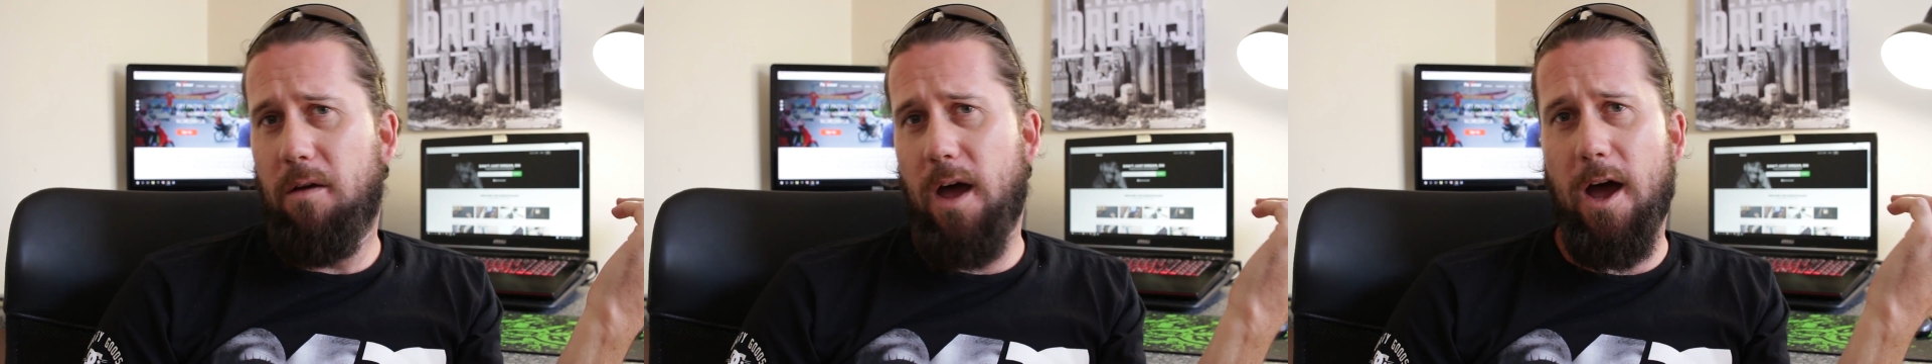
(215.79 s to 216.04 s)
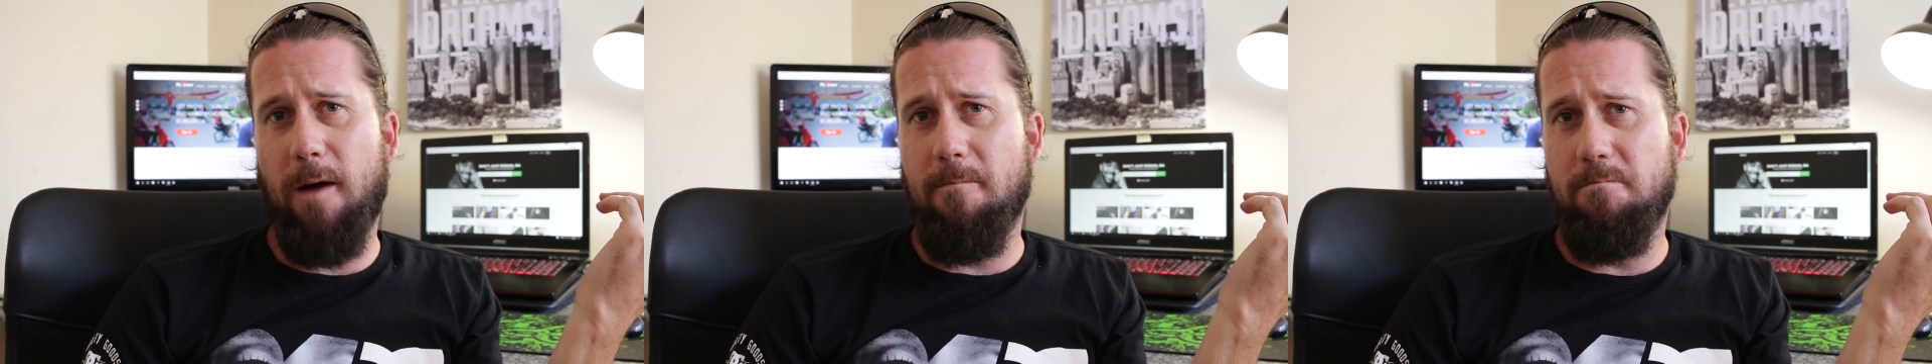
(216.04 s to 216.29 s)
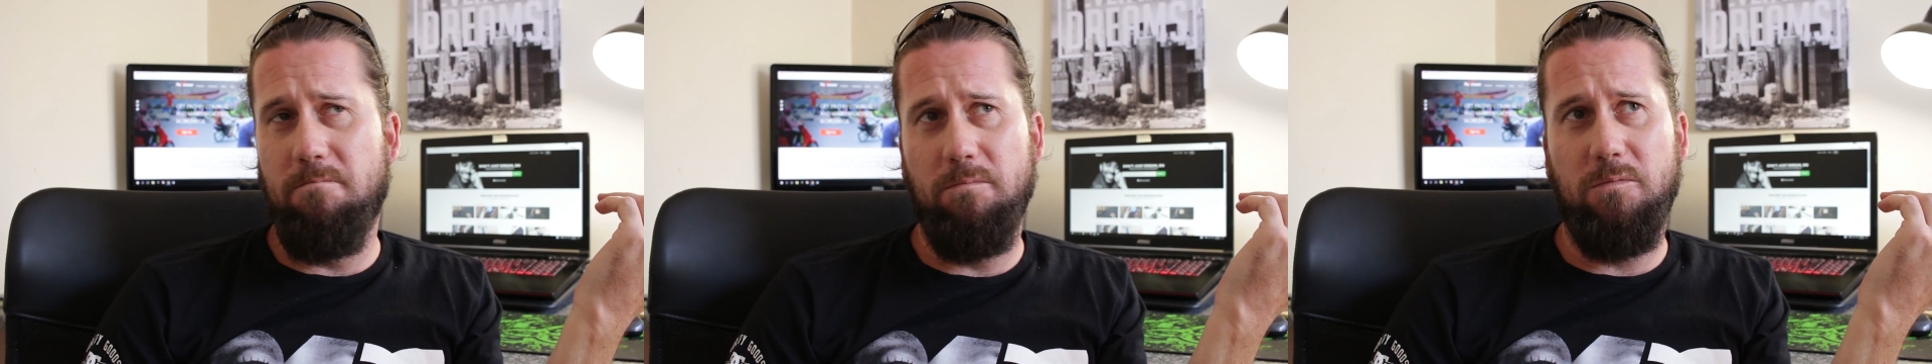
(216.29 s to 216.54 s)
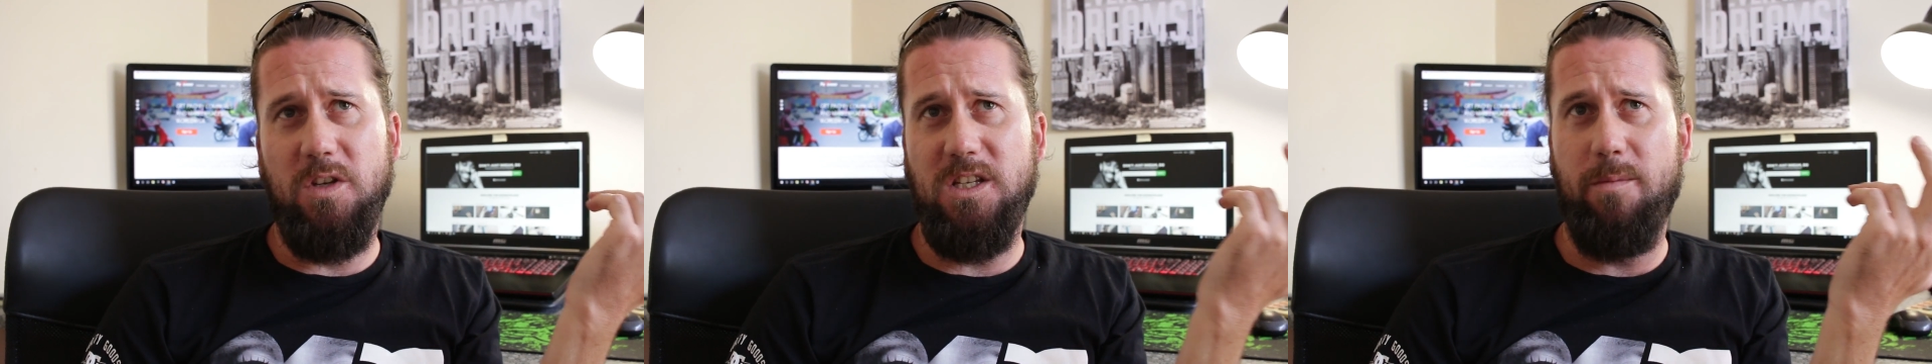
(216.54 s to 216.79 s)
Um,
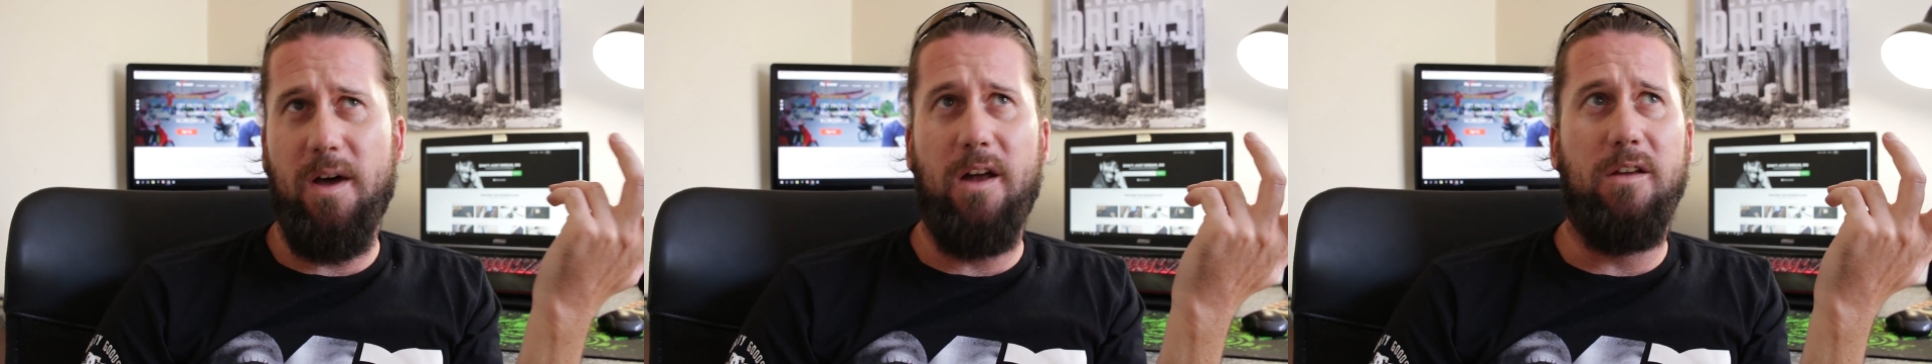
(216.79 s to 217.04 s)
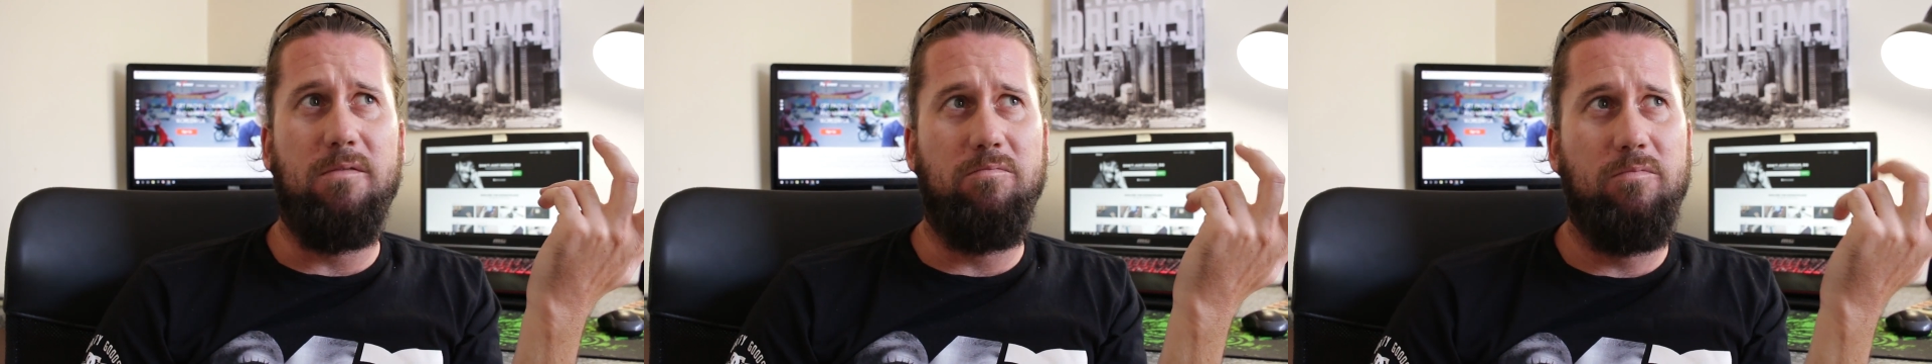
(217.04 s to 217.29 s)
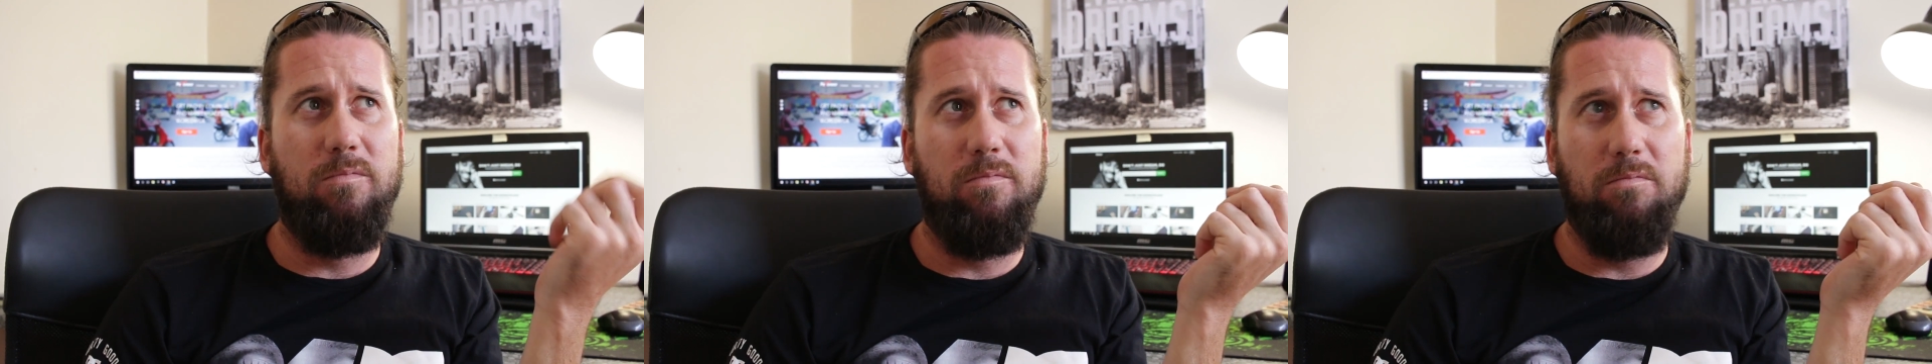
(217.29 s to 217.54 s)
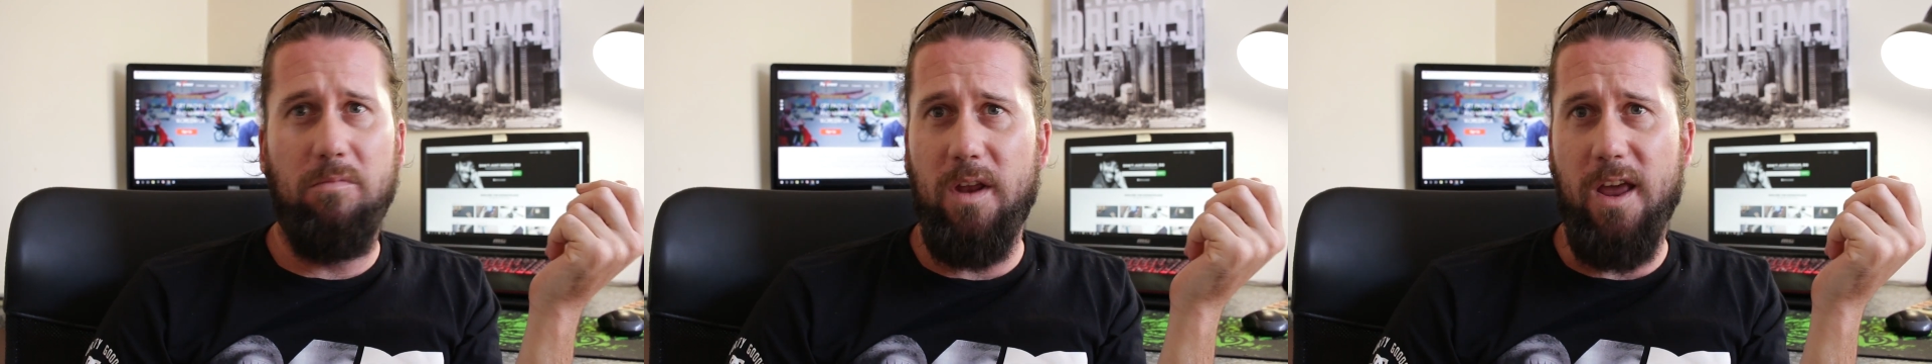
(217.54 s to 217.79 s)
just about it
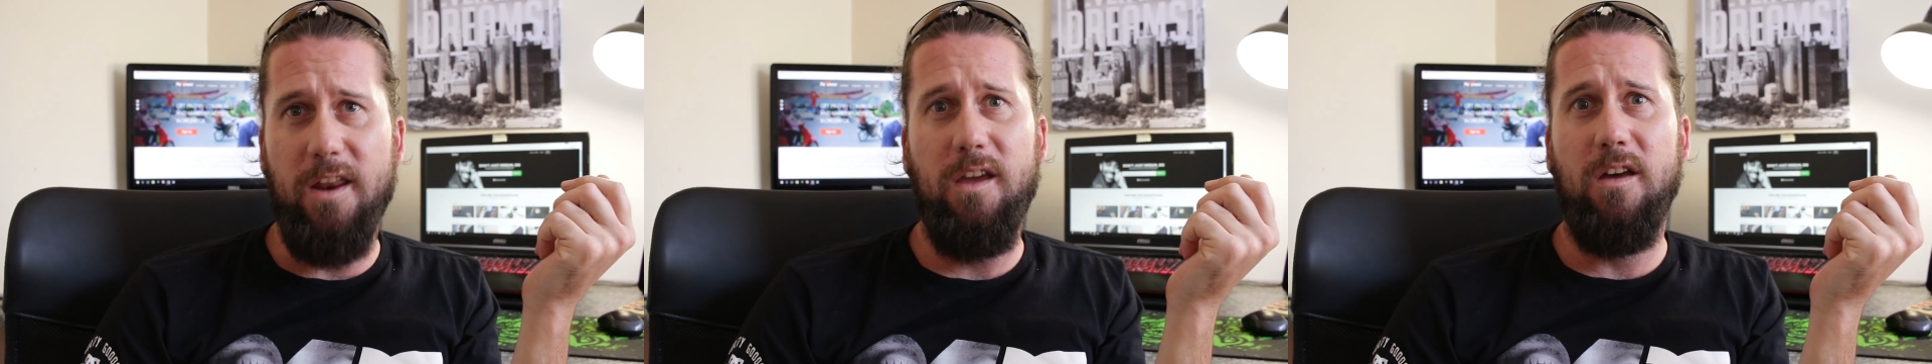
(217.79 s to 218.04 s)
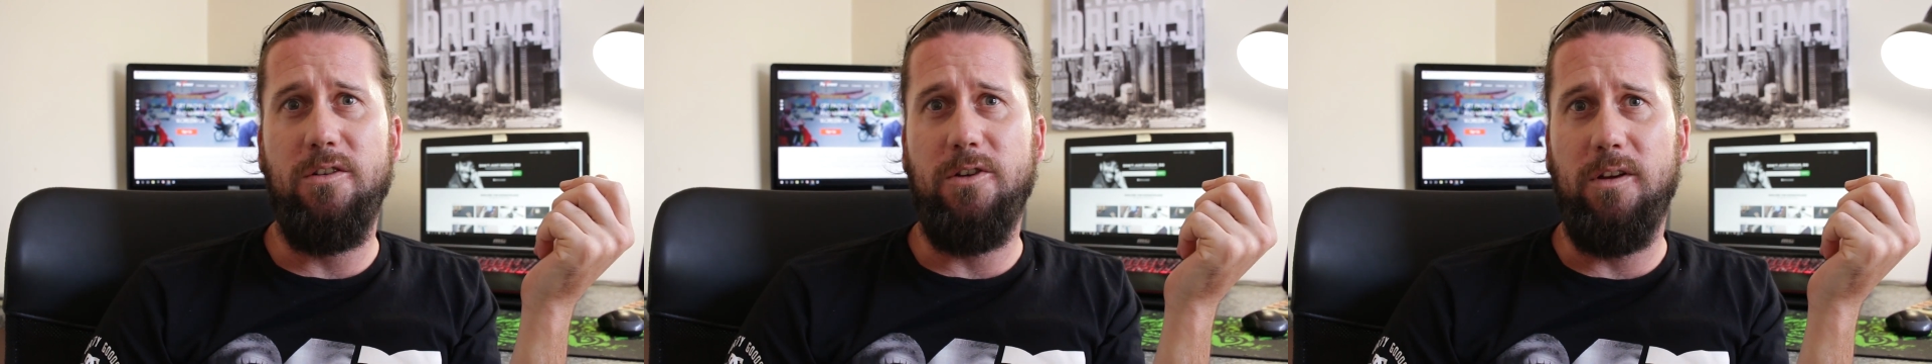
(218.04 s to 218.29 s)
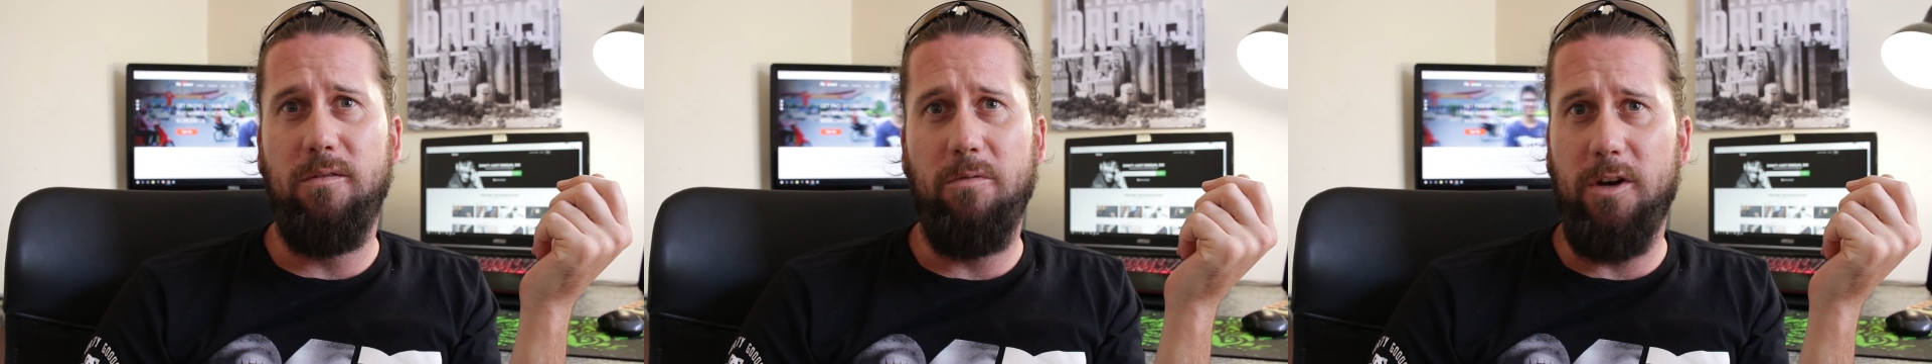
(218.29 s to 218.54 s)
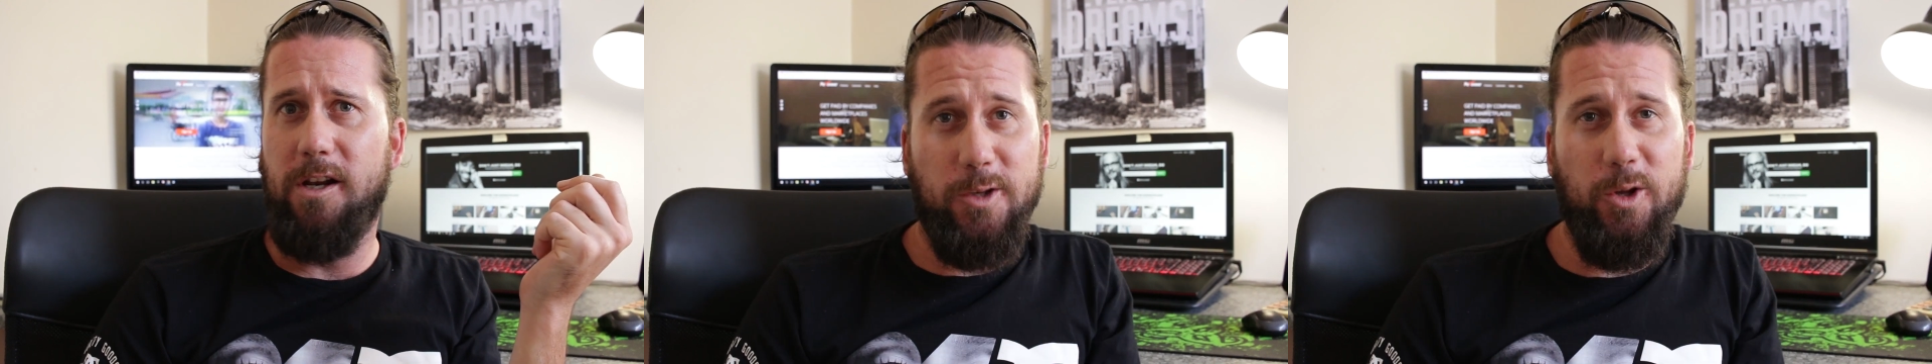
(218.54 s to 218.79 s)
in any country, really.